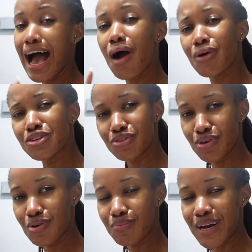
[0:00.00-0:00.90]
I want to
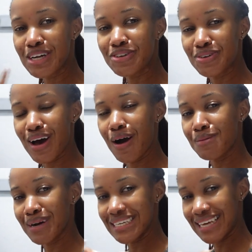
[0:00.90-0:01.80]
go, but I don't know how
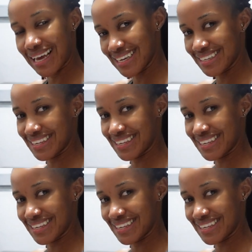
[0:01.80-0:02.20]
my tired